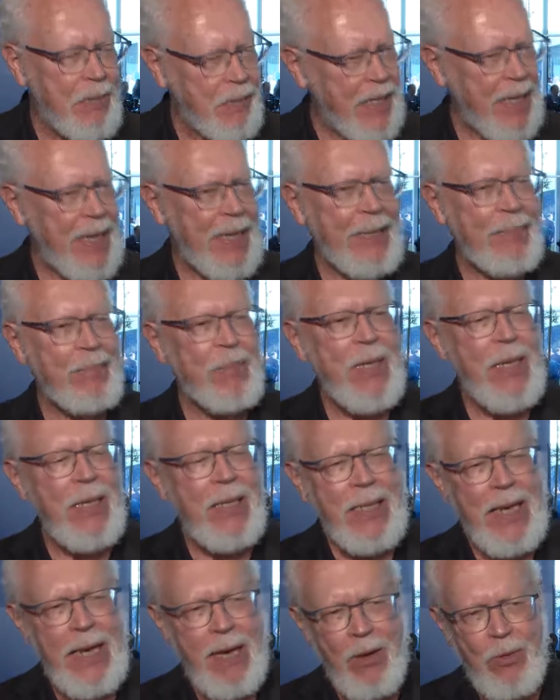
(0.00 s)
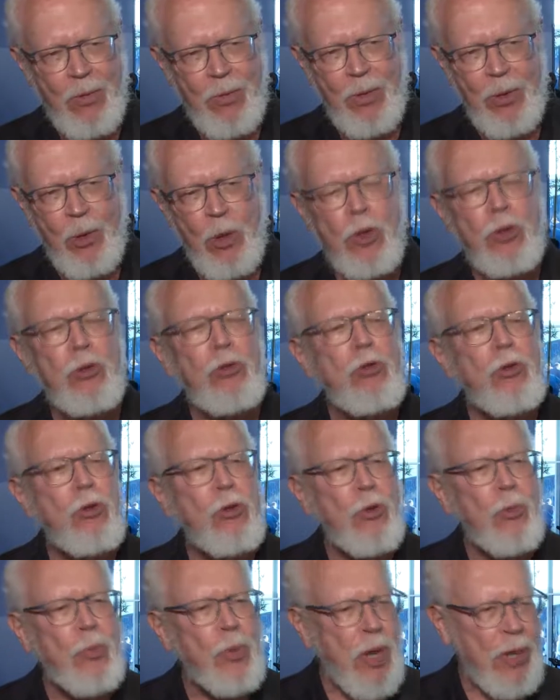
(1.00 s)
Okay, now look
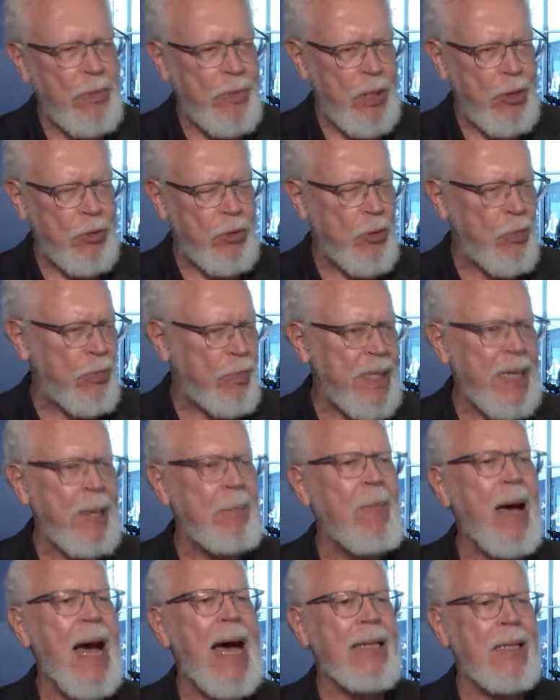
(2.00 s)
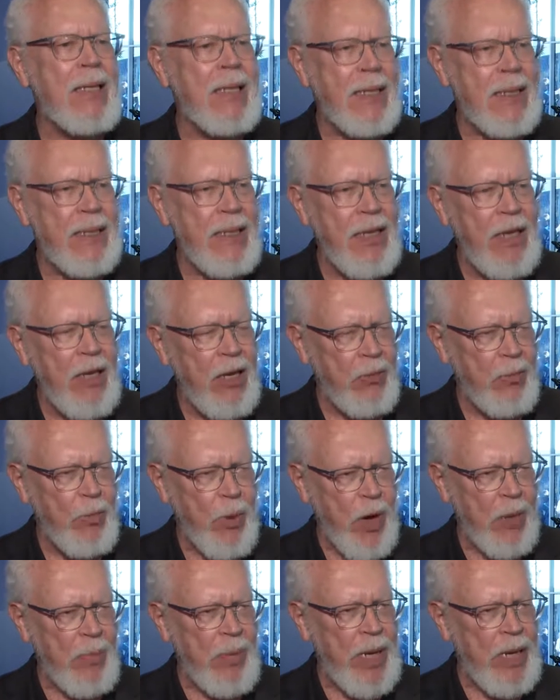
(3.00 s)
to Prime Minister Mia Mottley of
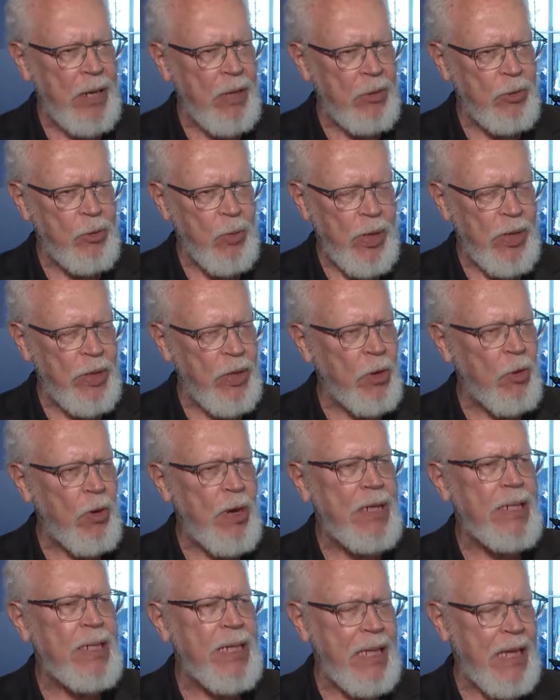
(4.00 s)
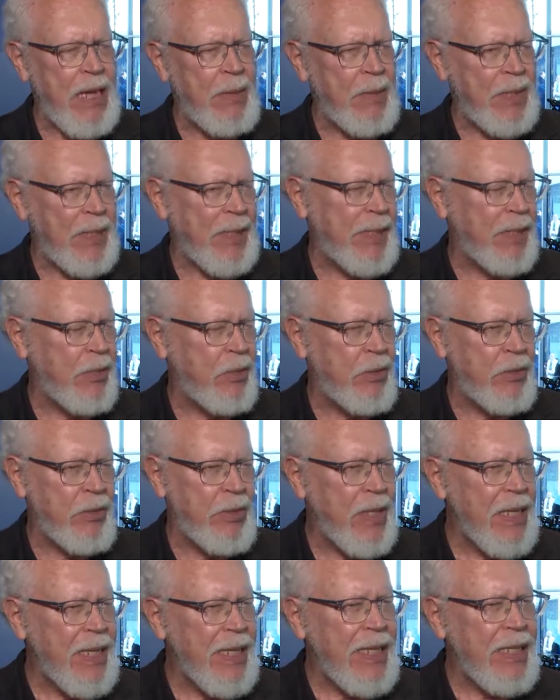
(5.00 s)
Barbados, one of the great climate leaders.
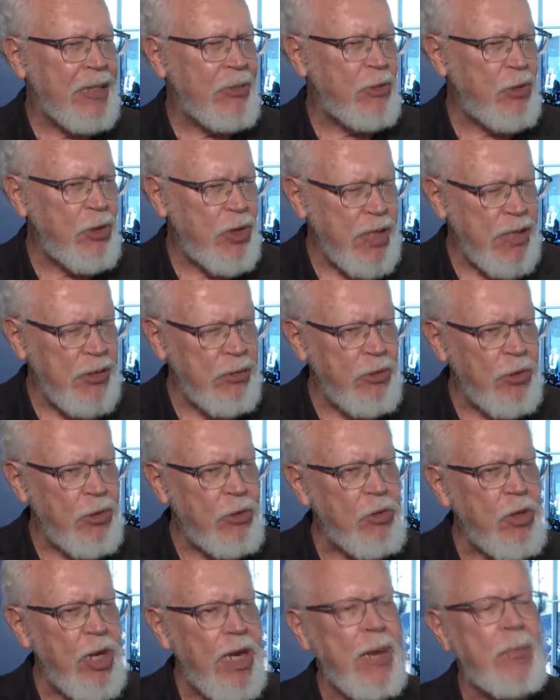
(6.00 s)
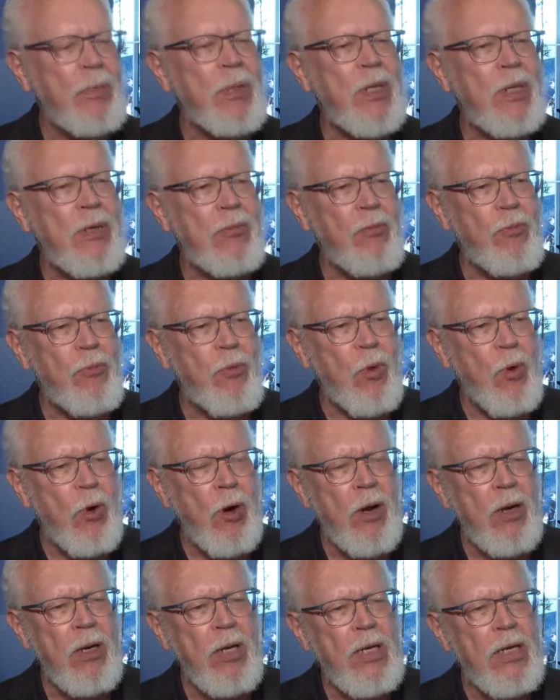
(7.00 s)
She is the champion
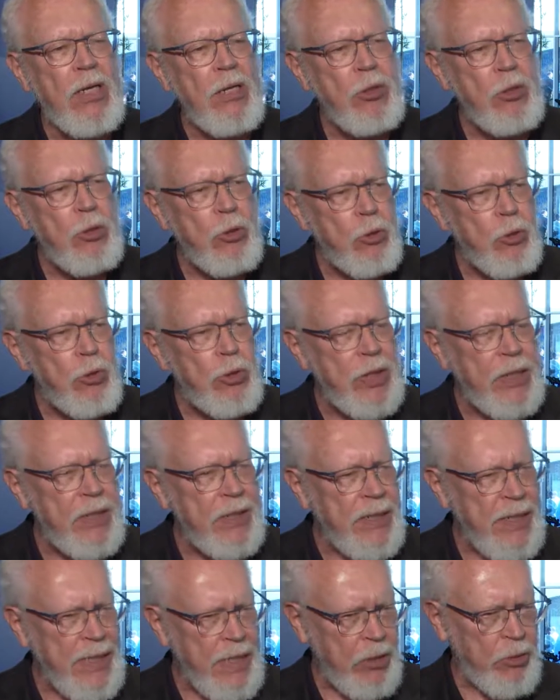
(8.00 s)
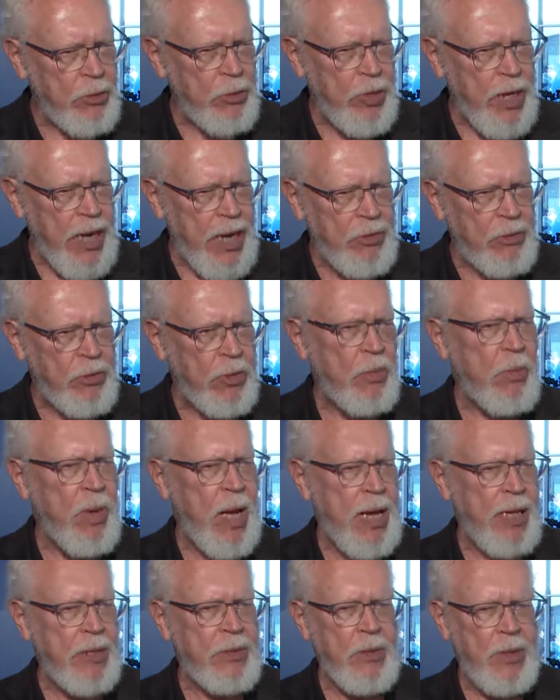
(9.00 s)
for using the International
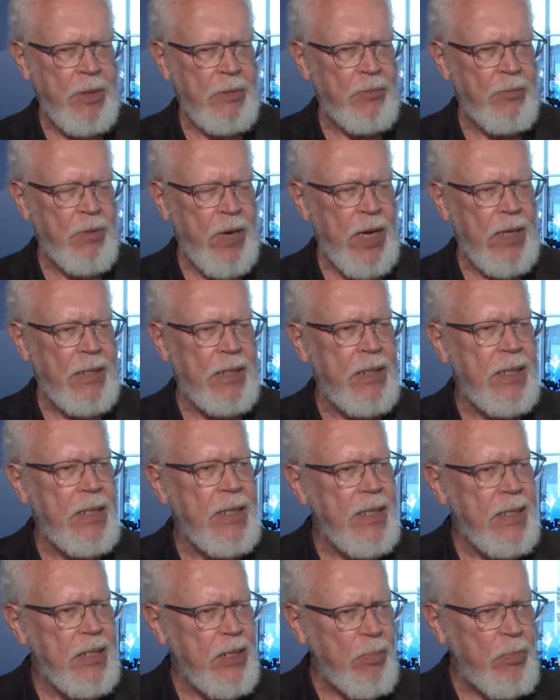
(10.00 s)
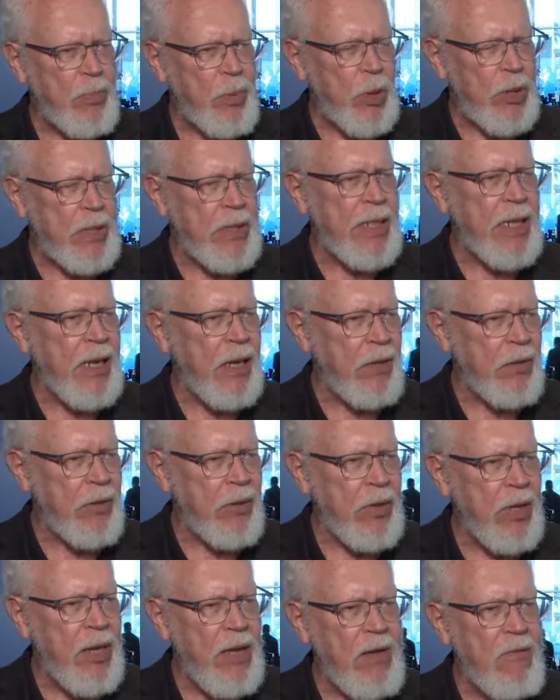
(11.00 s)
Monetary Fund to put
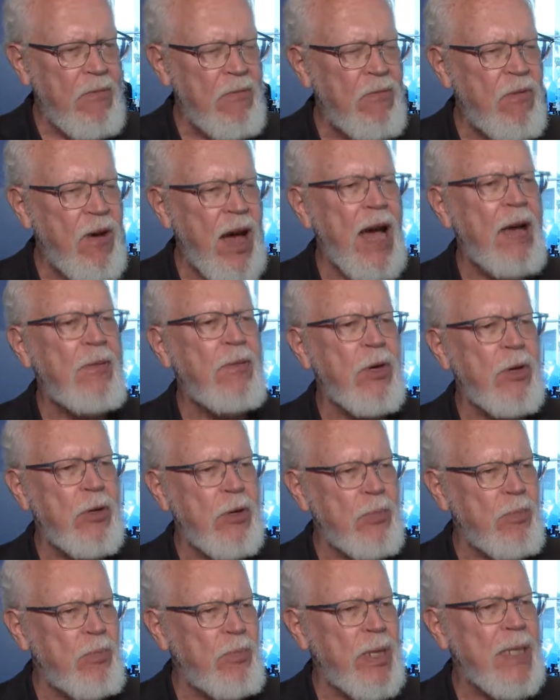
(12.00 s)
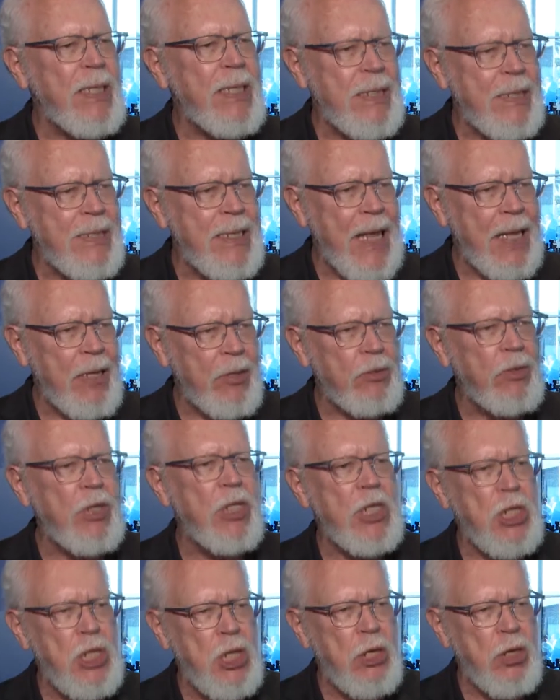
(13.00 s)
together $500 billion a
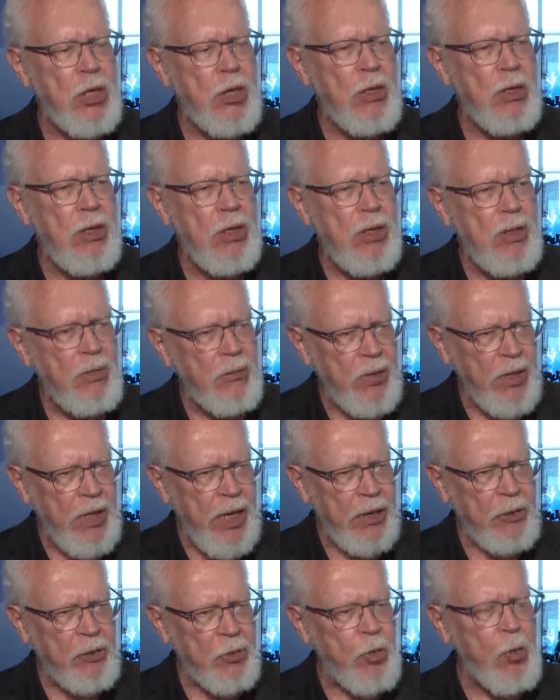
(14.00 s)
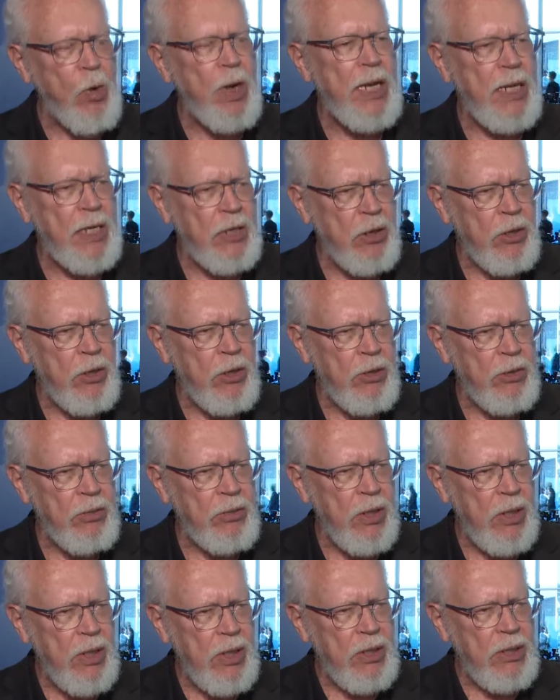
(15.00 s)
year for the next 20
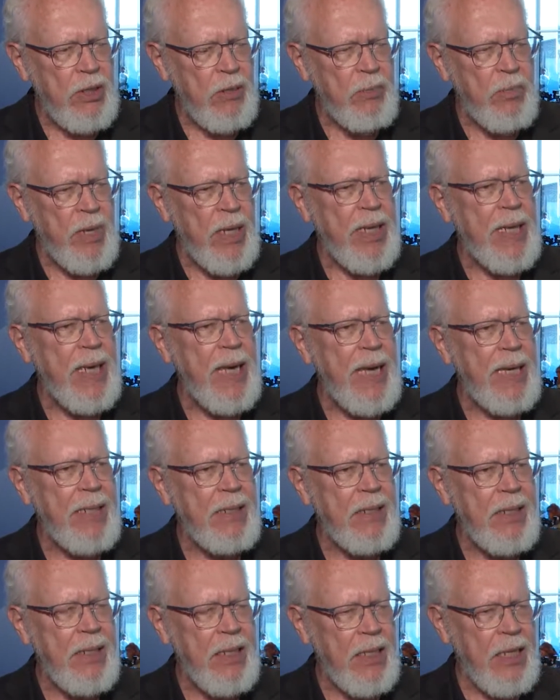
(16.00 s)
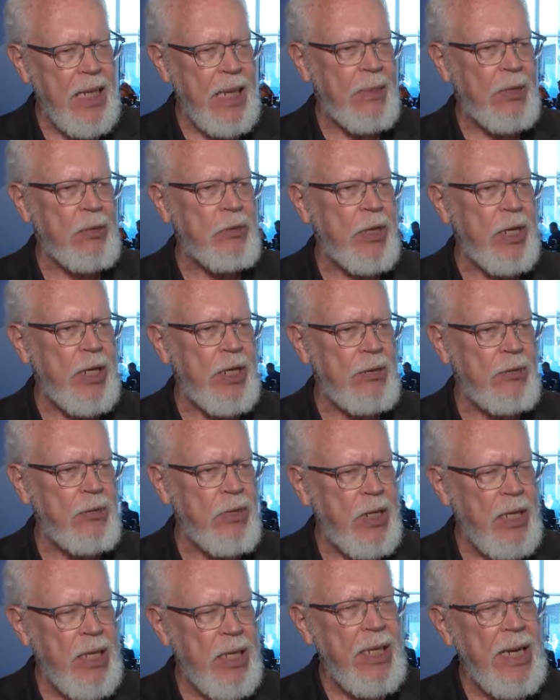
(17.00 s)
years to mitigate climate change
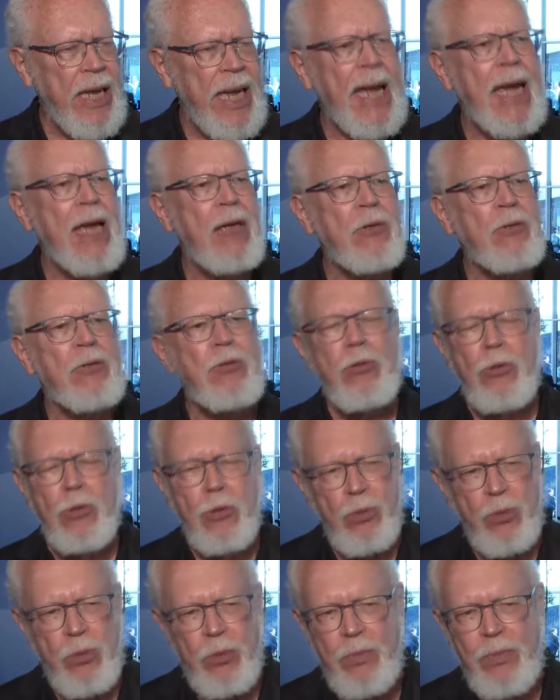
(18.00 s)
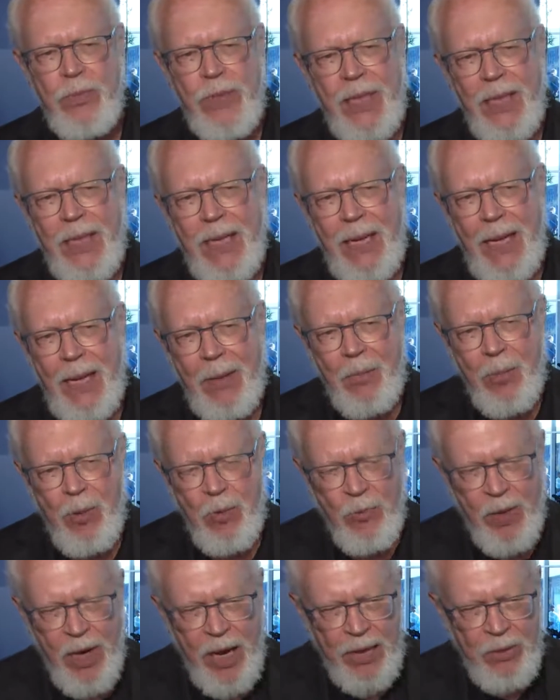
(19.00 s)
and to
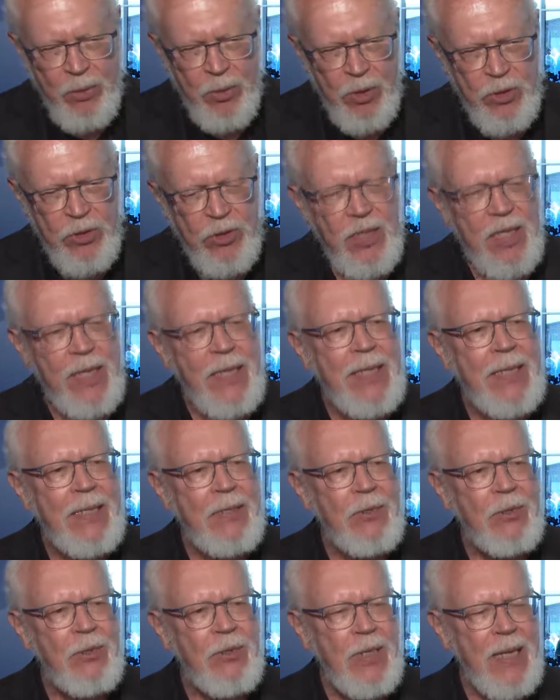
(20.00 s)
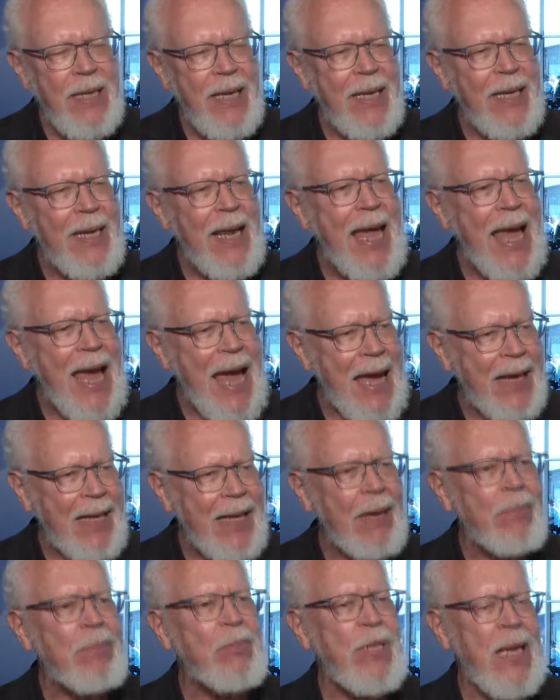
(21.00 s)
provide resilience and
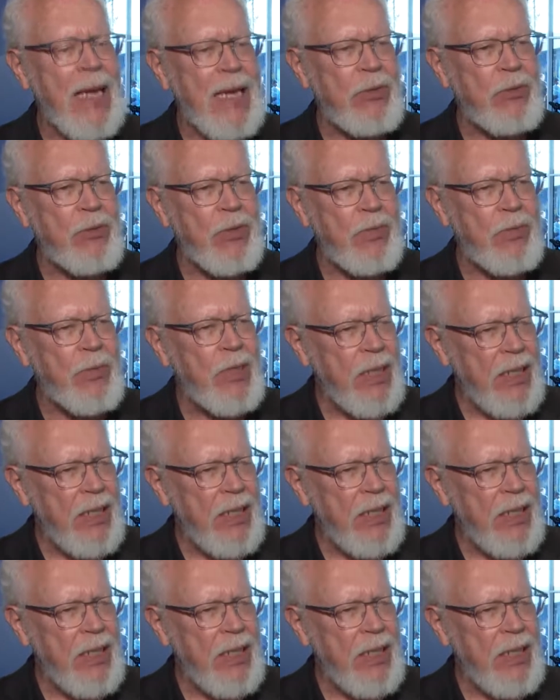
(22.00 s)
adaptation.